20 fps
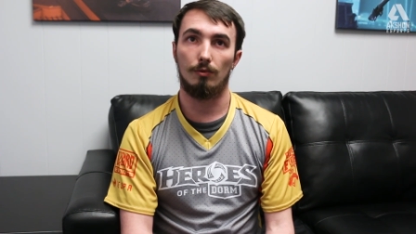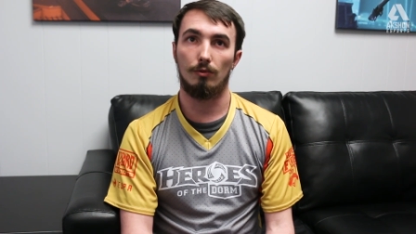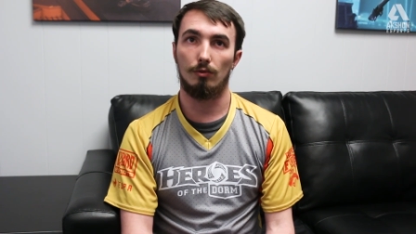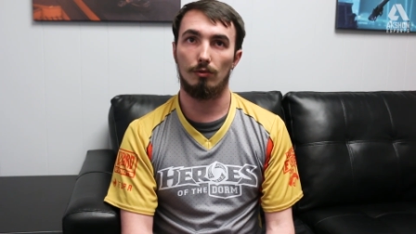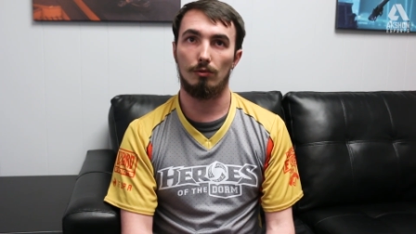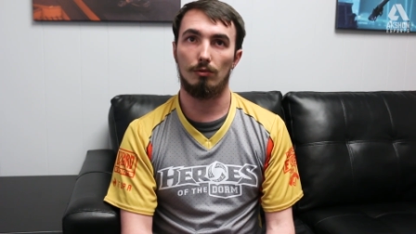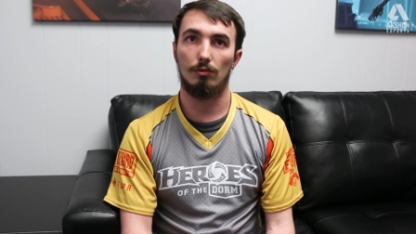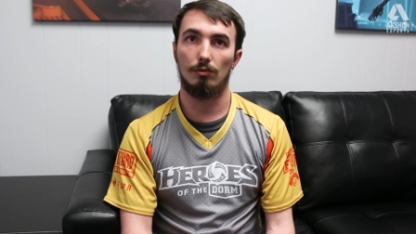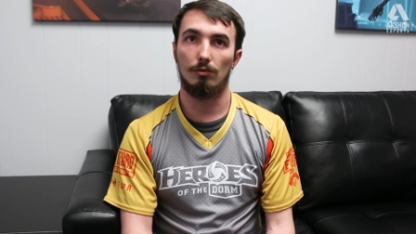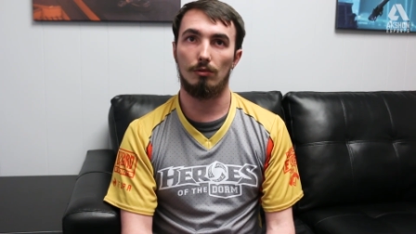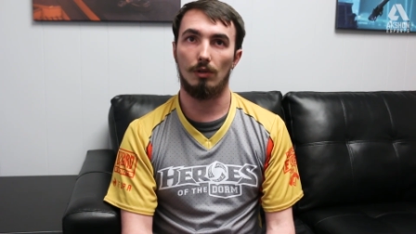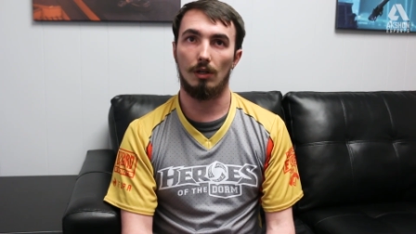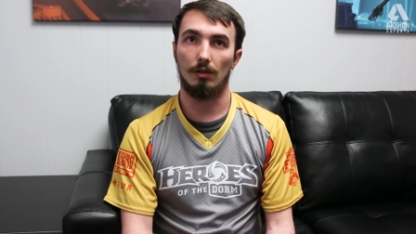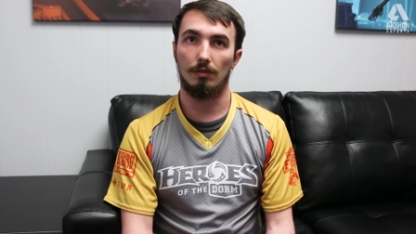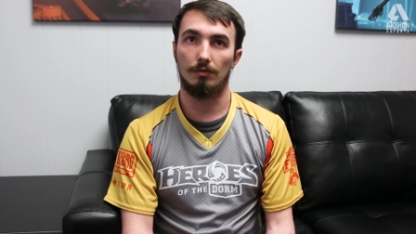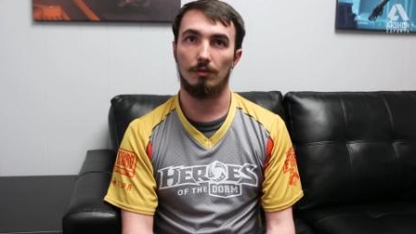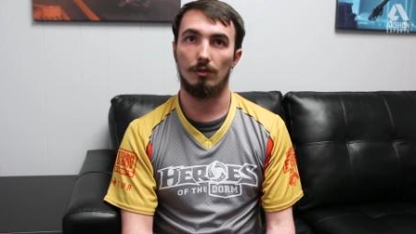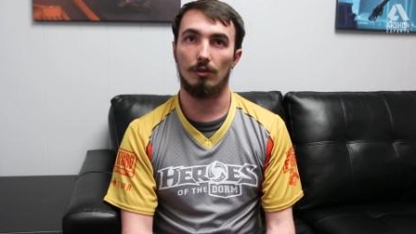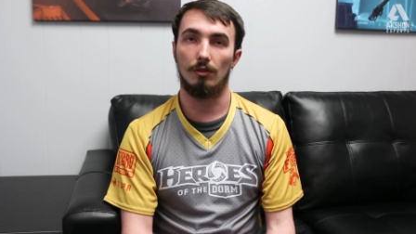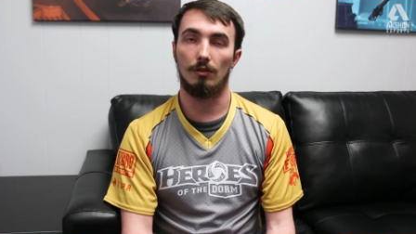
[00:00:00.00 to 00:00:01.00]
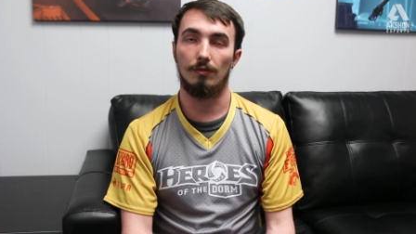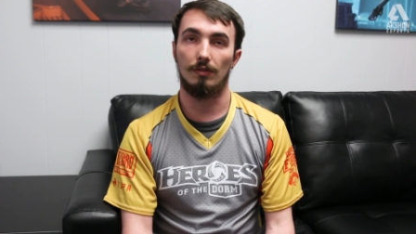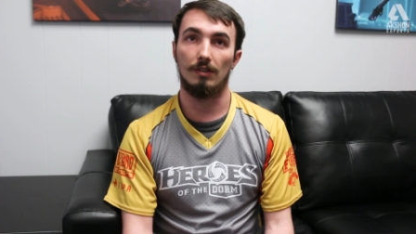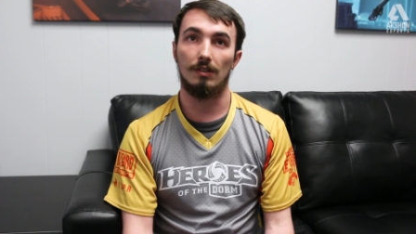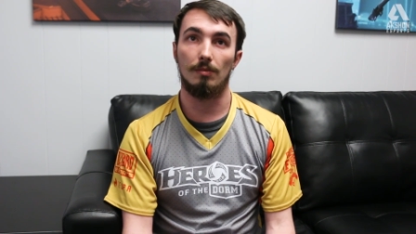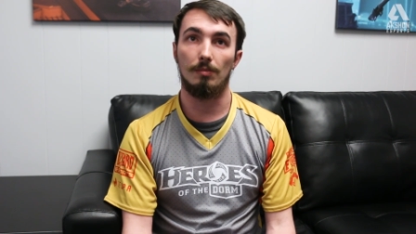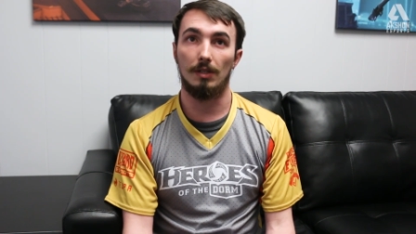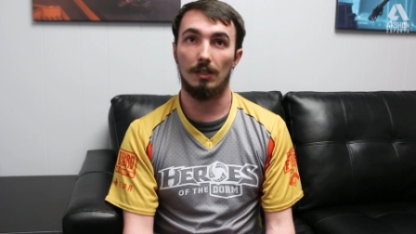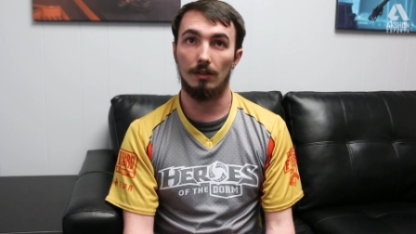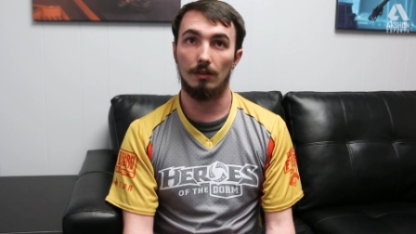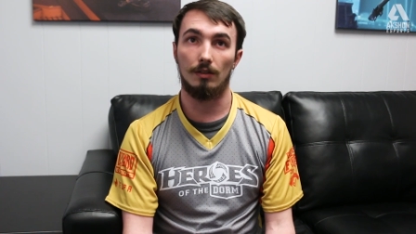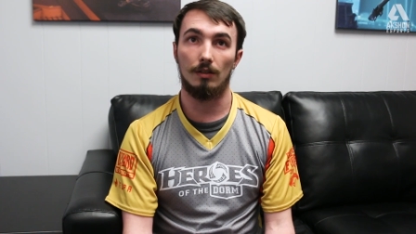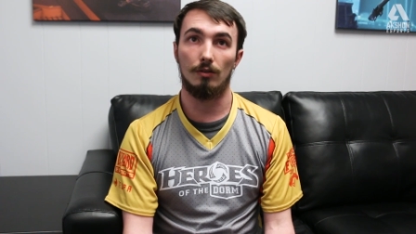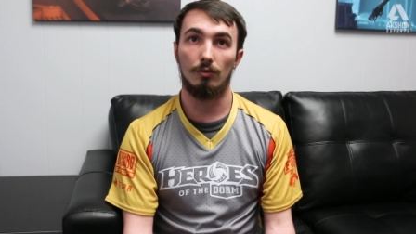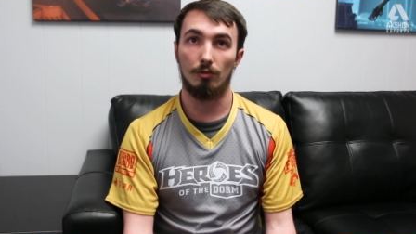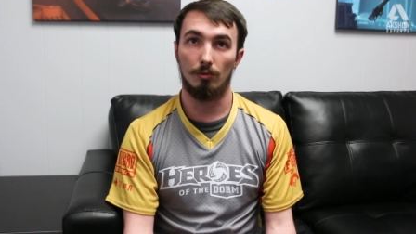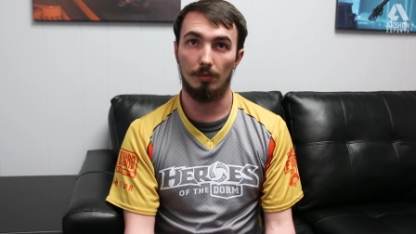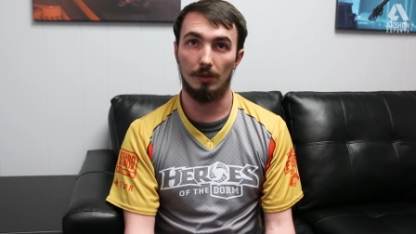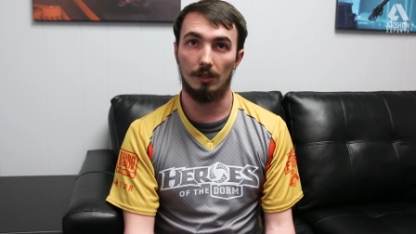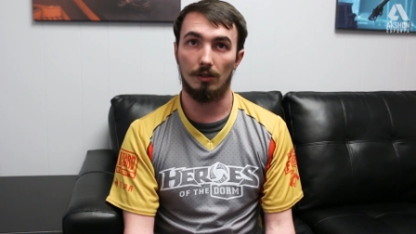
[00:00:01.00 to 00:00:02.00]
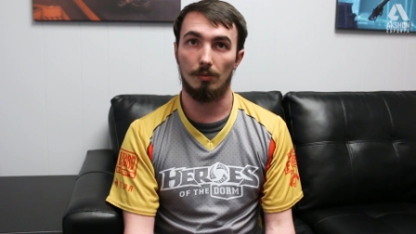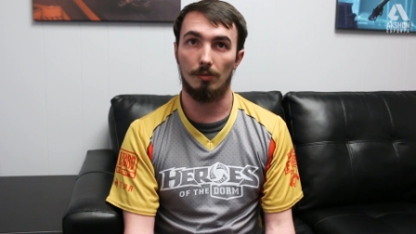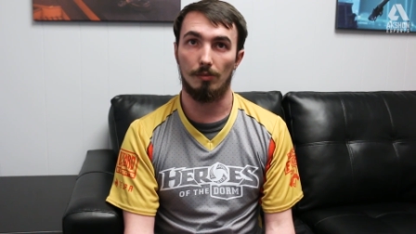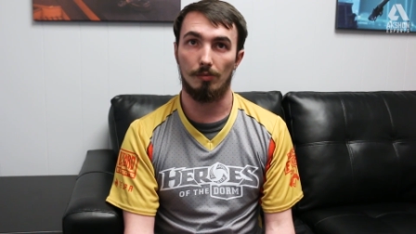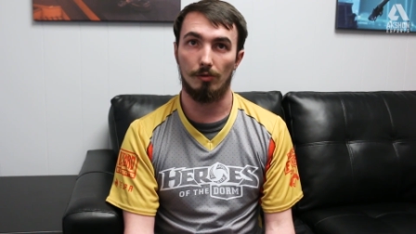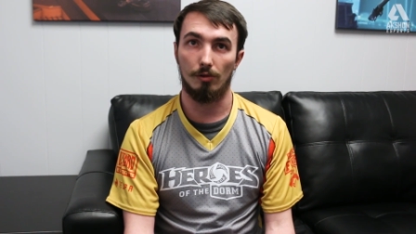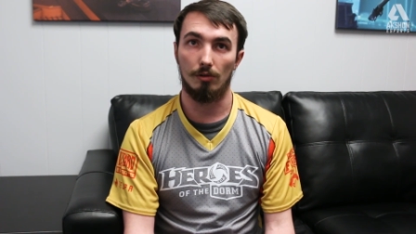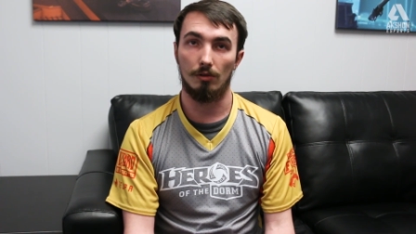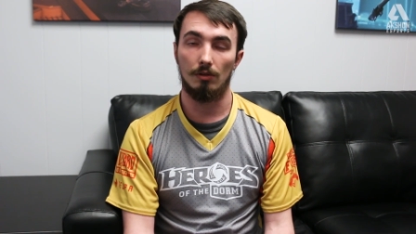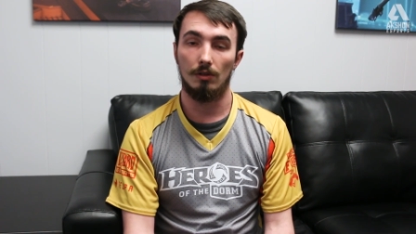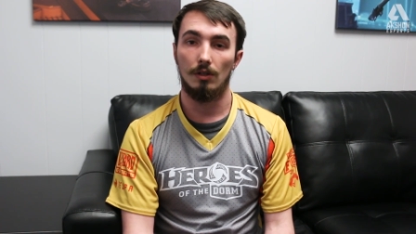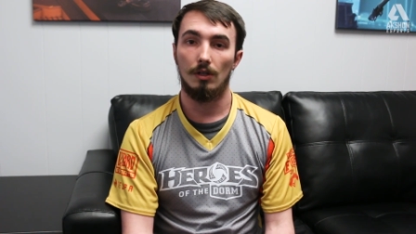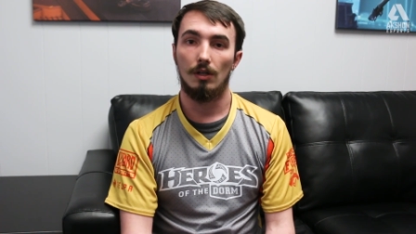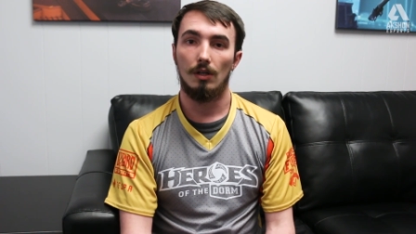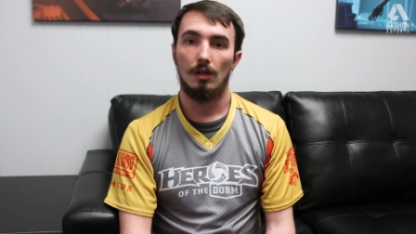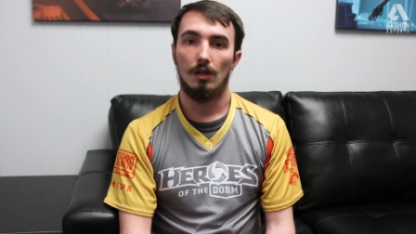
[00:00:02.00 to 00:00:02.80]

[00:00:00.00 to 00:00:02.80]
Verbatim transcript: to have visibility to become a pro.